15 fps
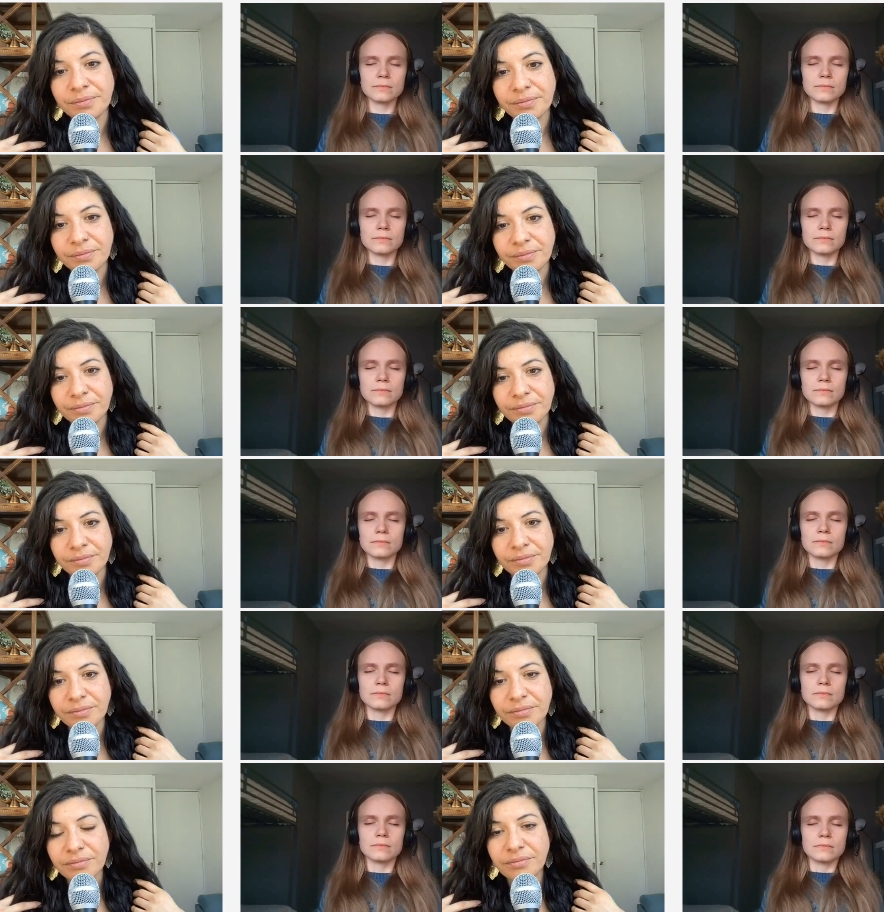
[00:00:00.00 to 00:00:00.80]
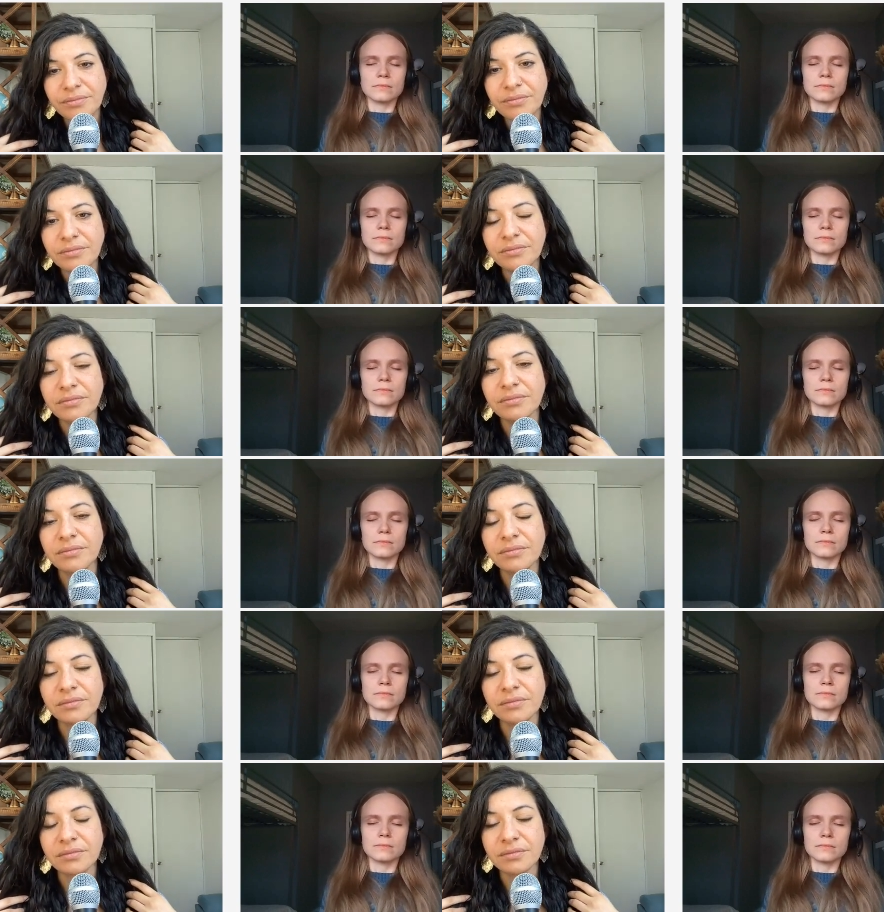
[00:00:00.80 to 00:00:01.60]

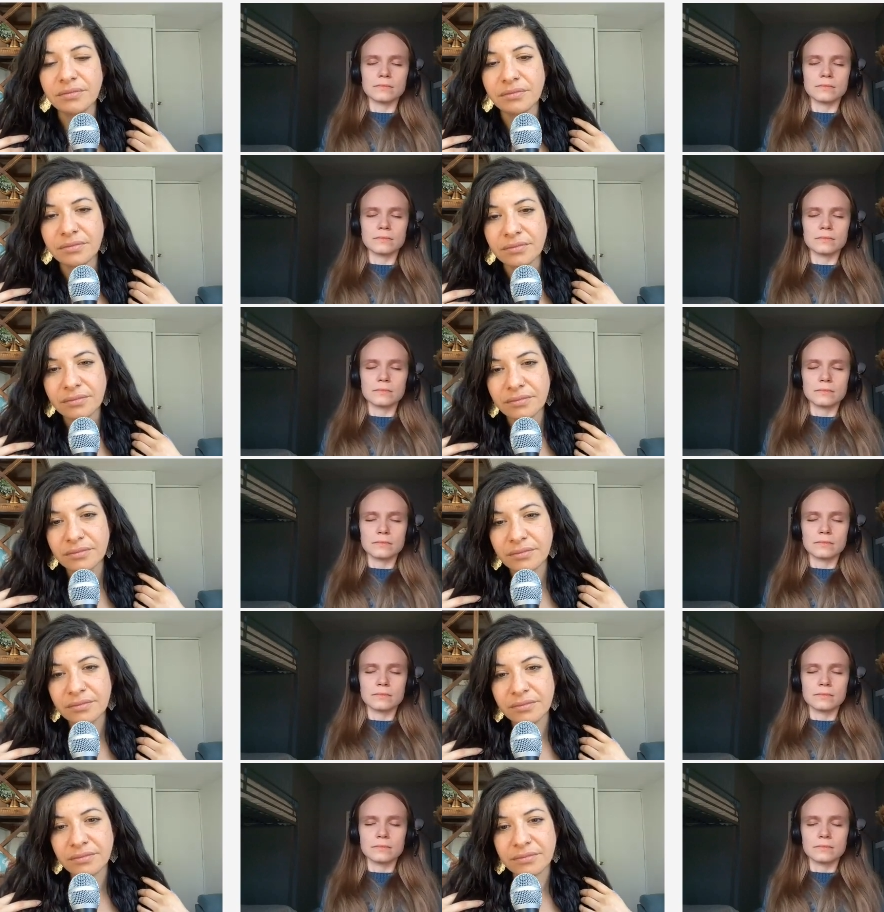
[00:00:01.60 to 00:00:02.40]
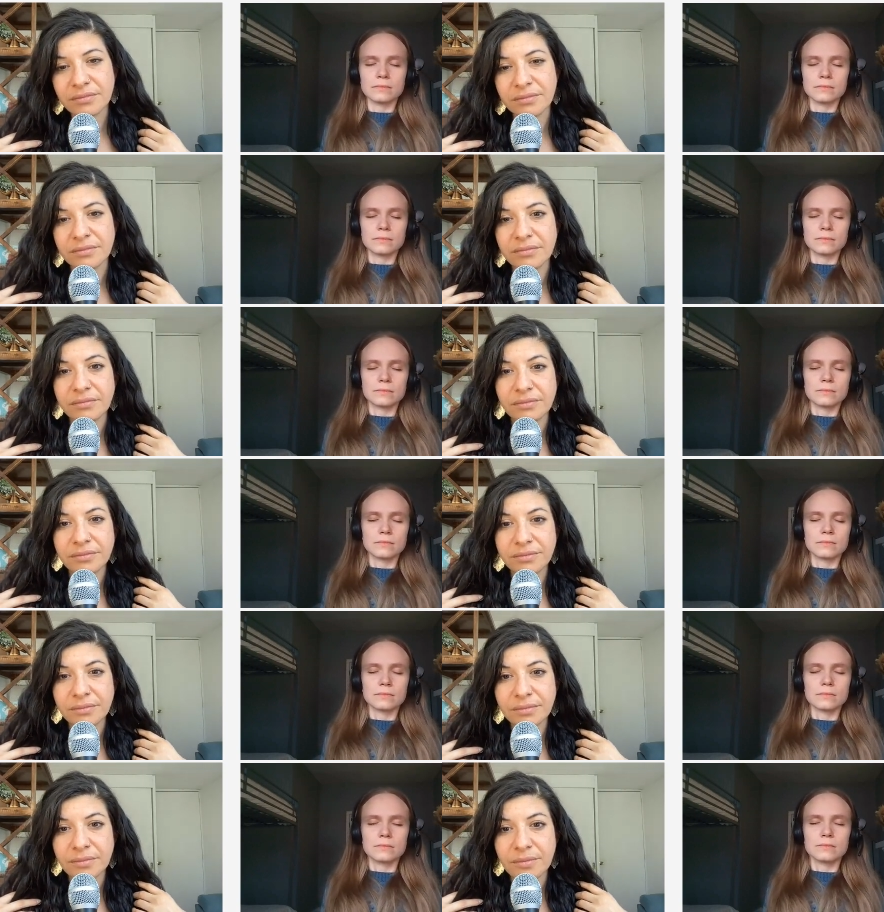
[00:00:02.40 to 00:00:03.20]

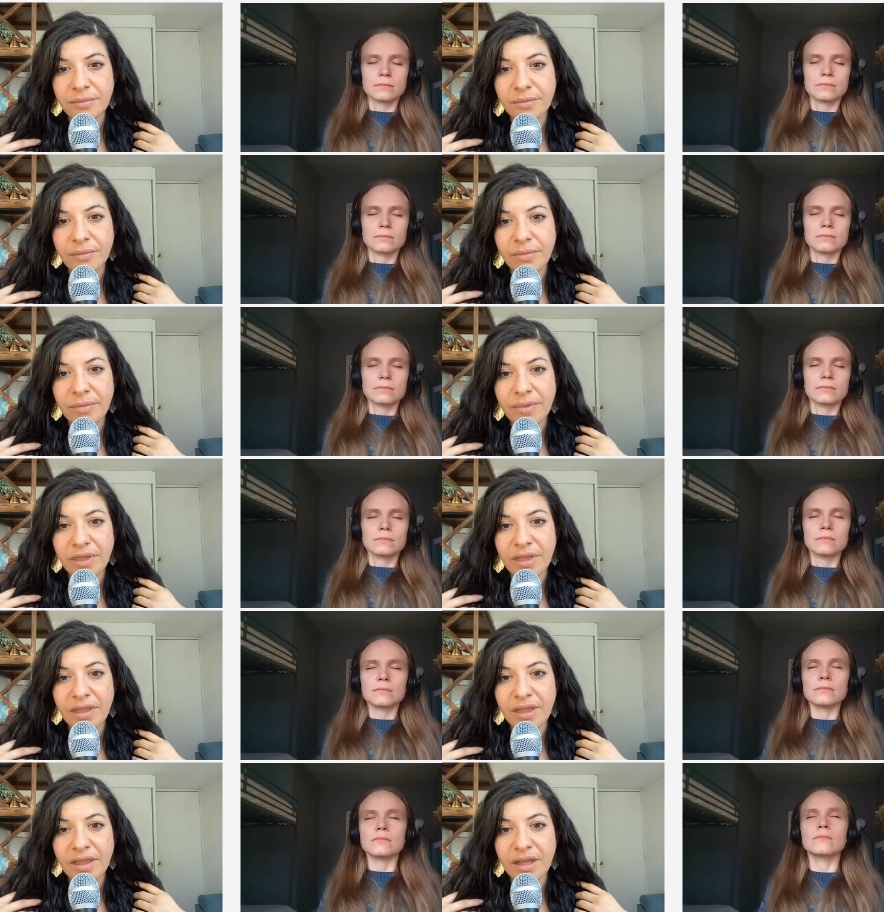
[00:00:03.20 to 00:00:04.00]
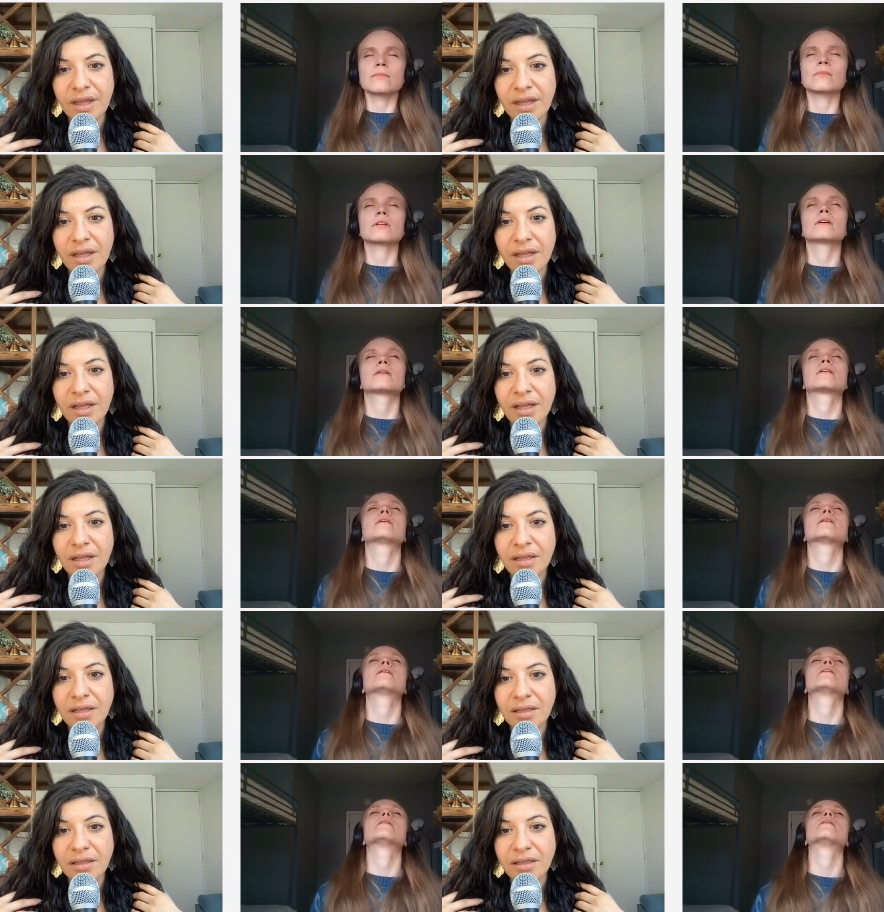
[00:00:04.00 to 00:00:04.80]

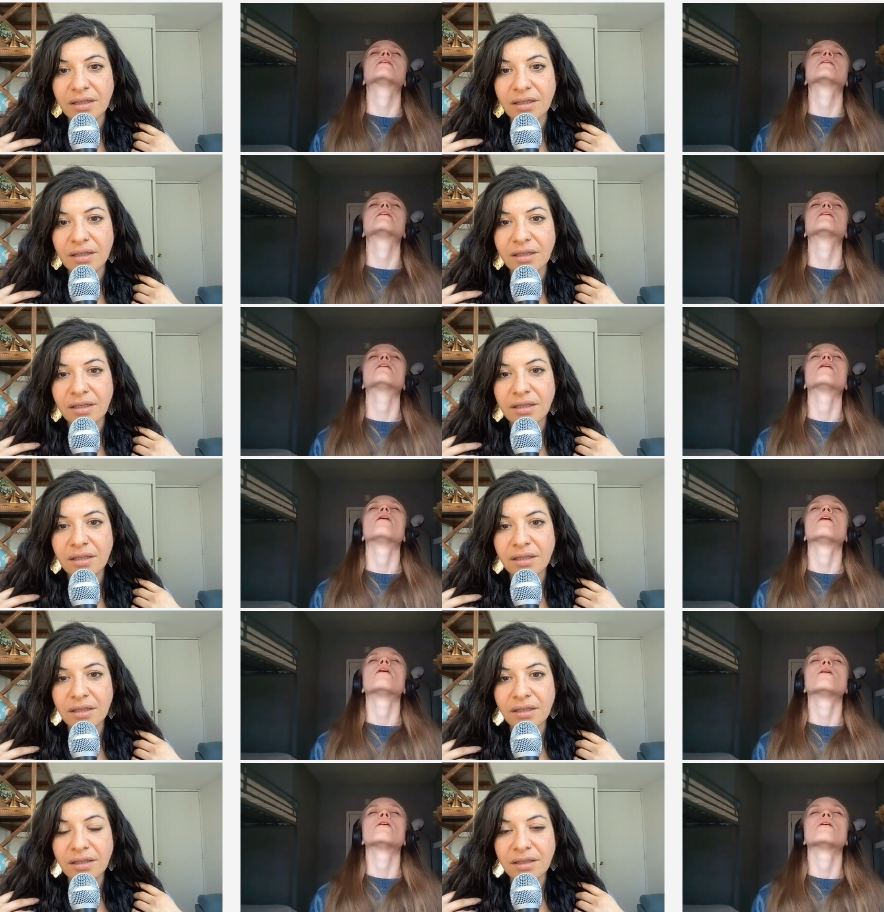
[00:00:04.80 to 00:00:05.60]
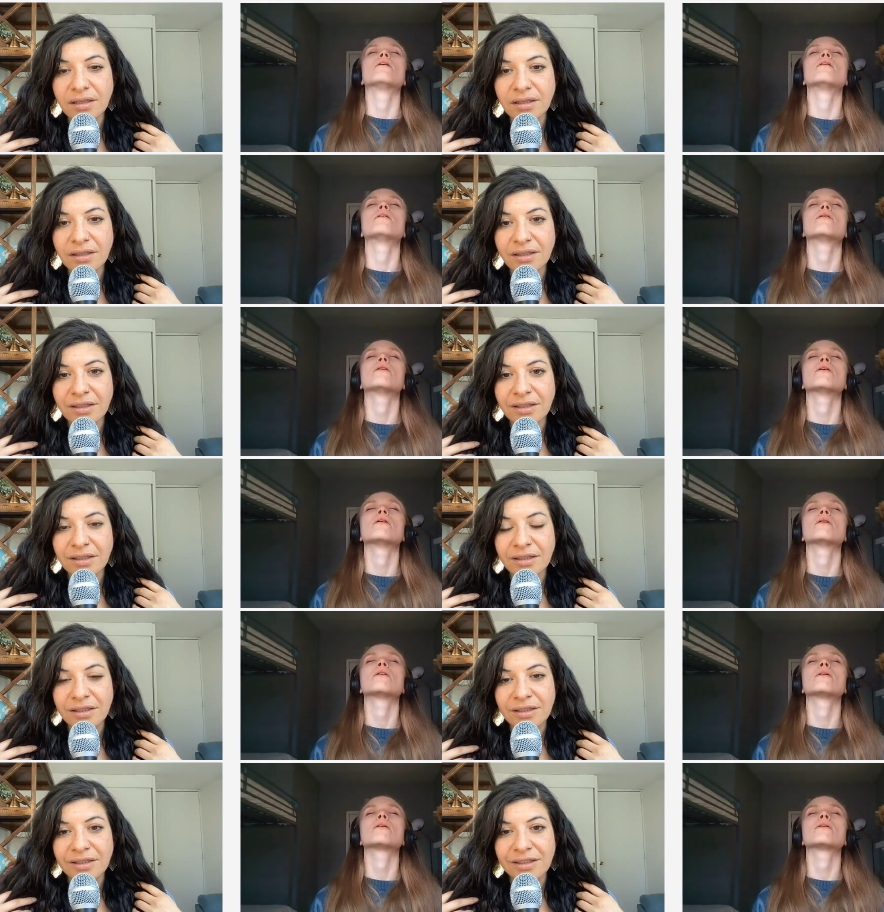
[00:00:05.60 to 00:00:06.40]

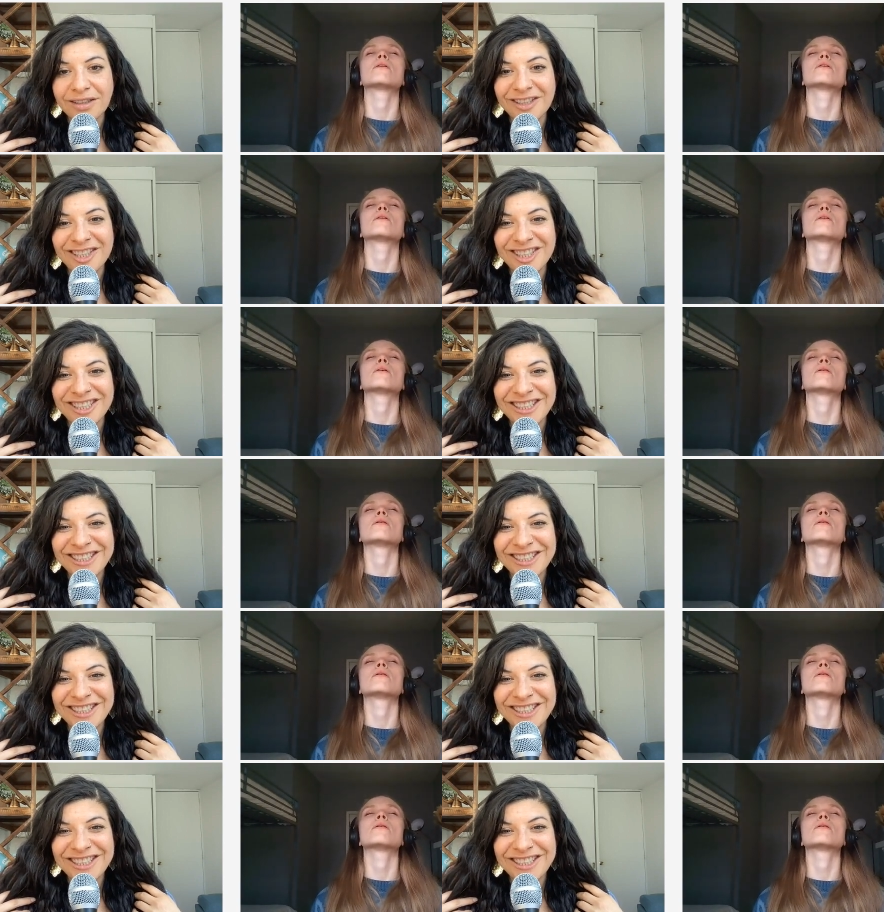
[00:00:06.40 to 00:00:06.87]
Nothing is said.